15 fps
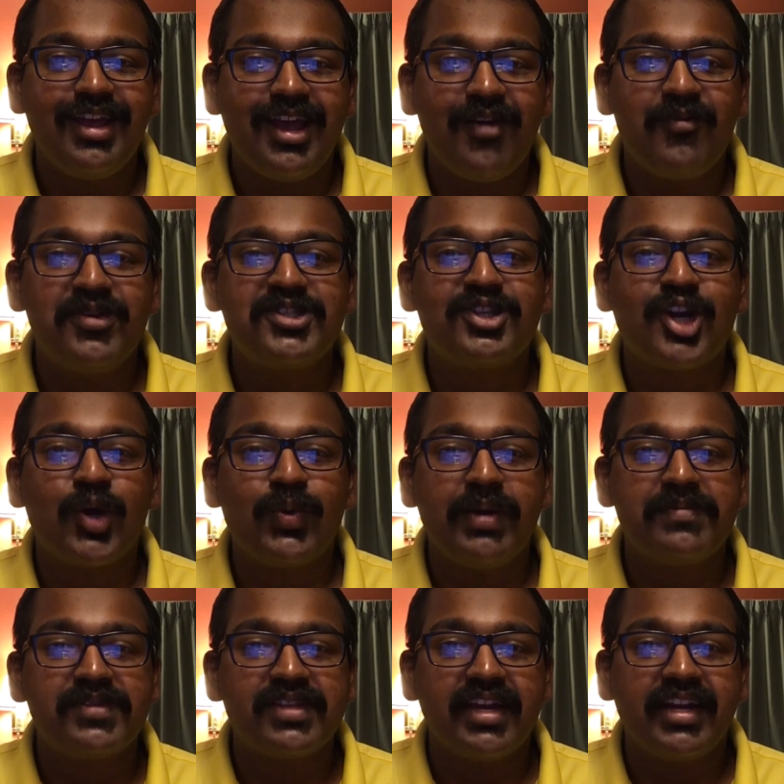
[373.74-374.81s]
and visit our
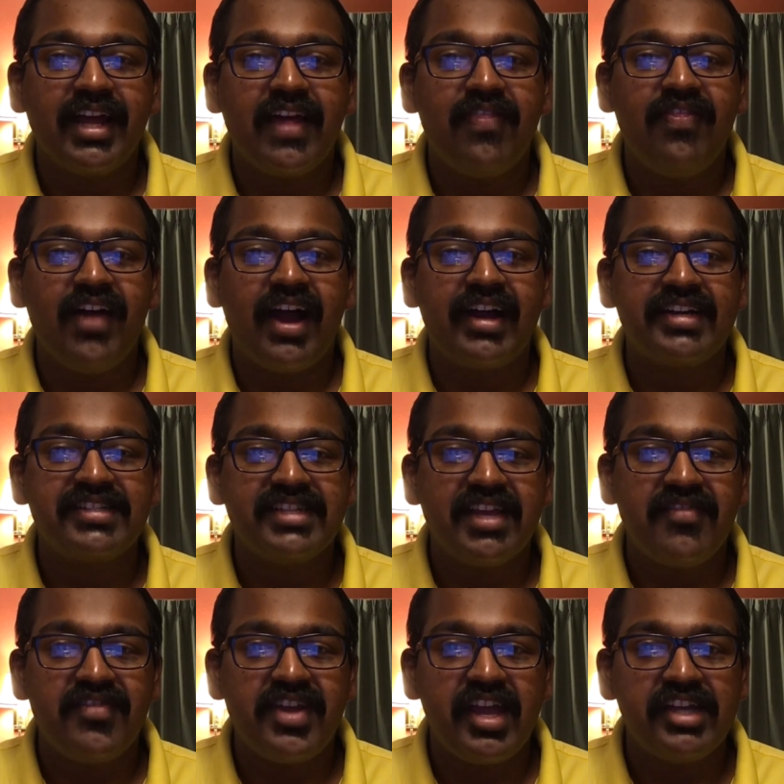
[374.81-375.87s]
website at
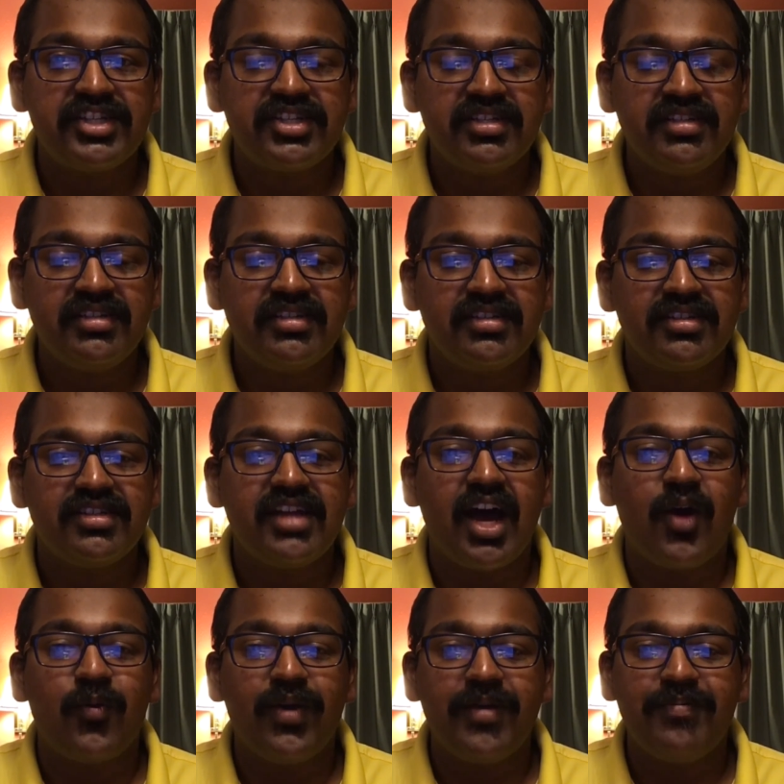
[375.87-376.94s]

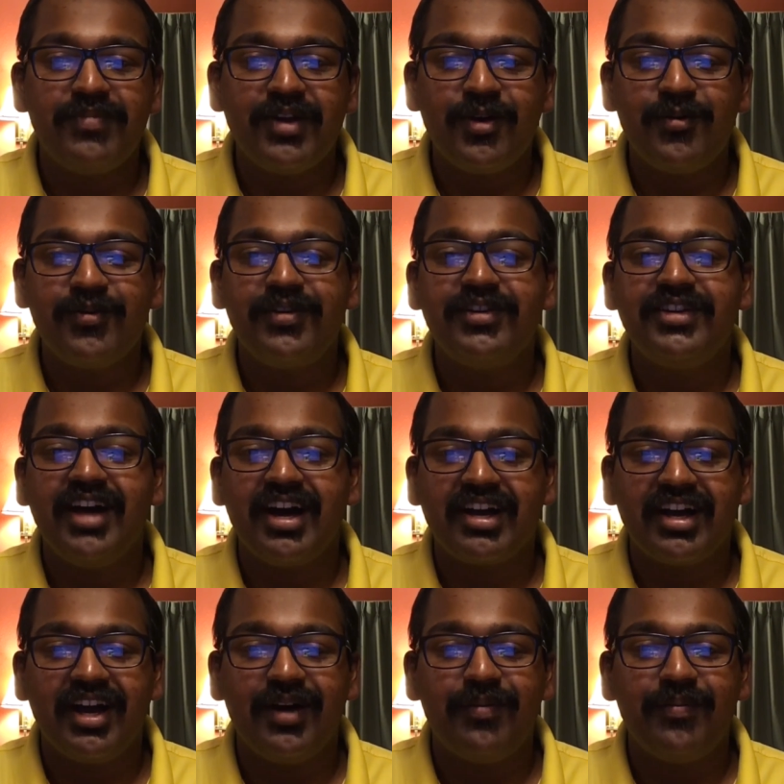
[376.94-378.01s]

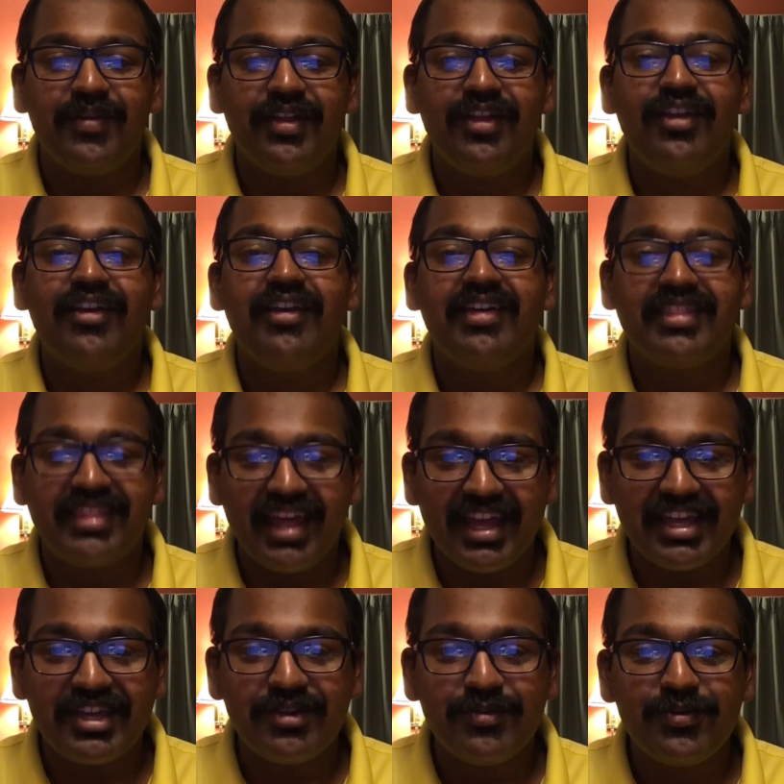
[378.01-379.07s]
nyrsaviation.webnode.com.
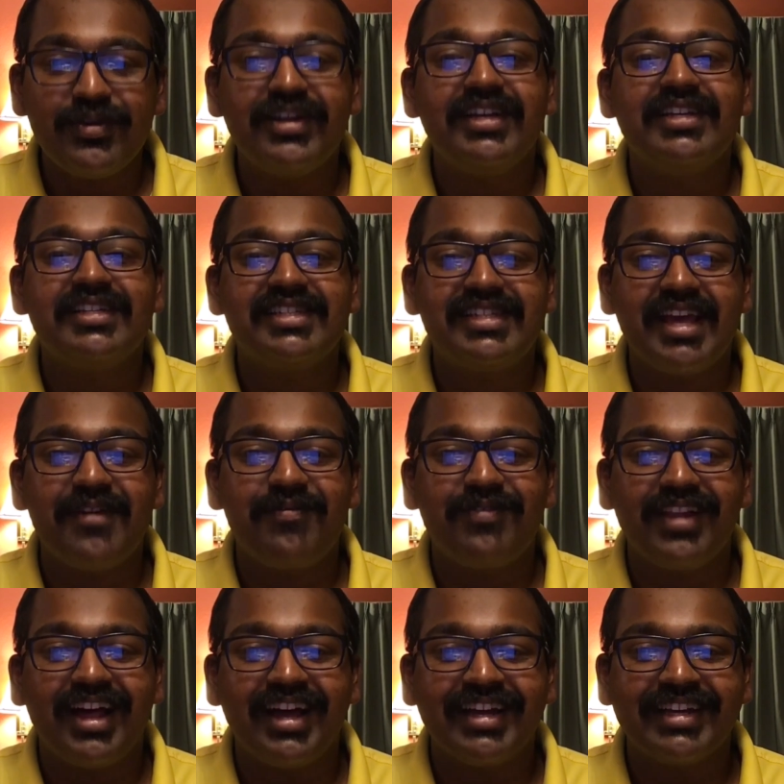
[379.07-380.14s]
Thank you. Safe
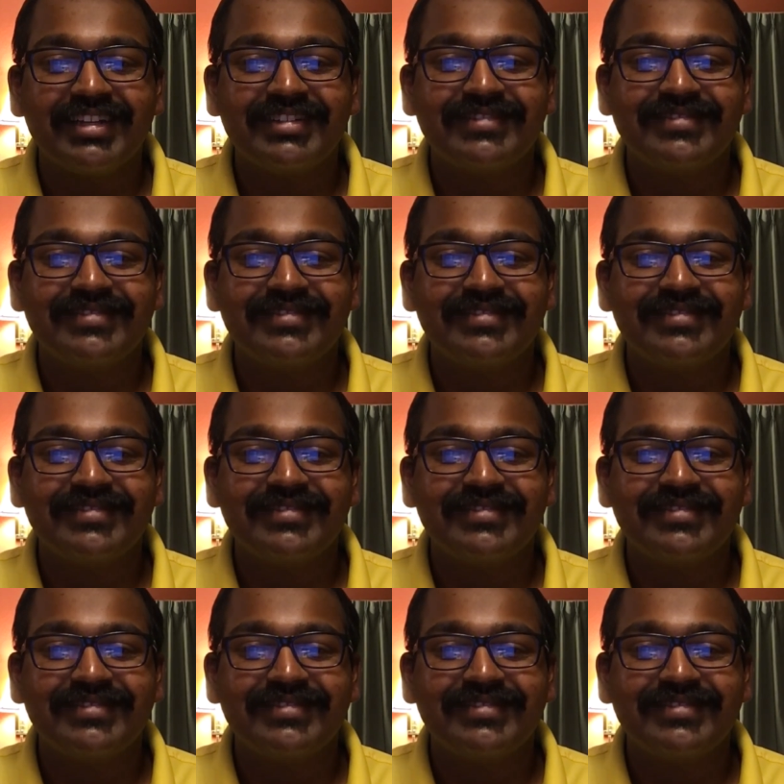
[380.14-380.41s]
flying.